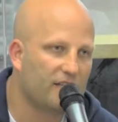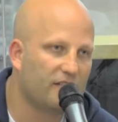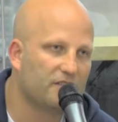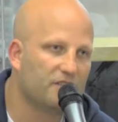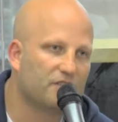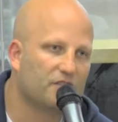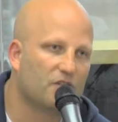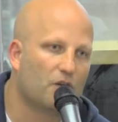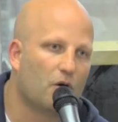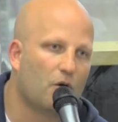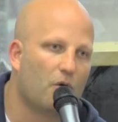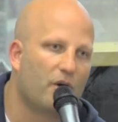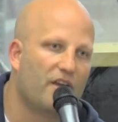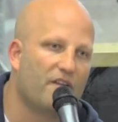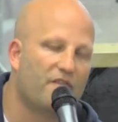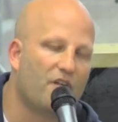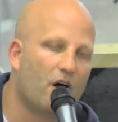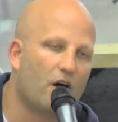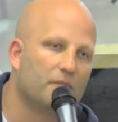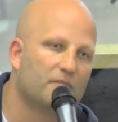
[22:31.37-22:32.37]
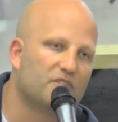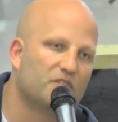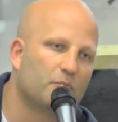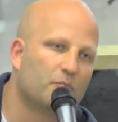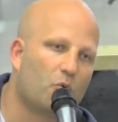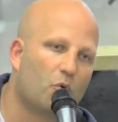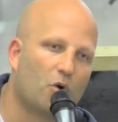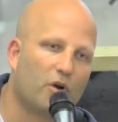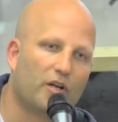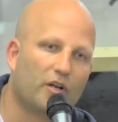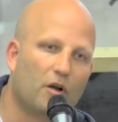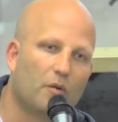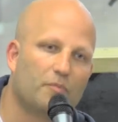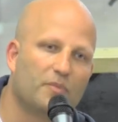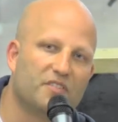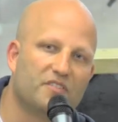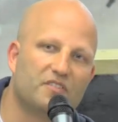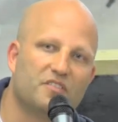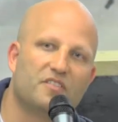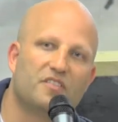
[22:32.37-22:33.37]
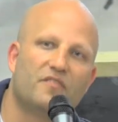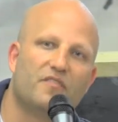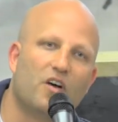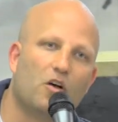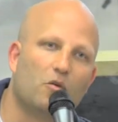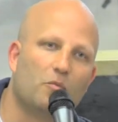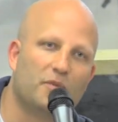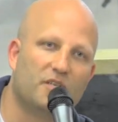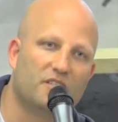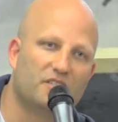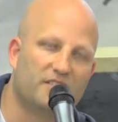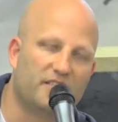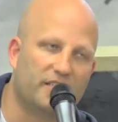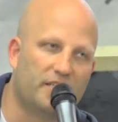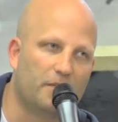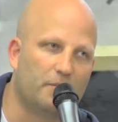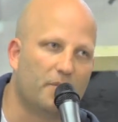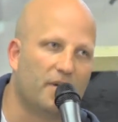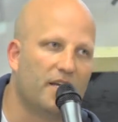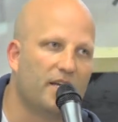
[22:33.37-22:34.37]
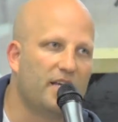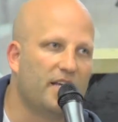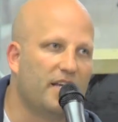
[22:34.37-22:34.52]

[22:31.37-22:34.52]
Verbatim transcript: And so if I'm supporting our business development team,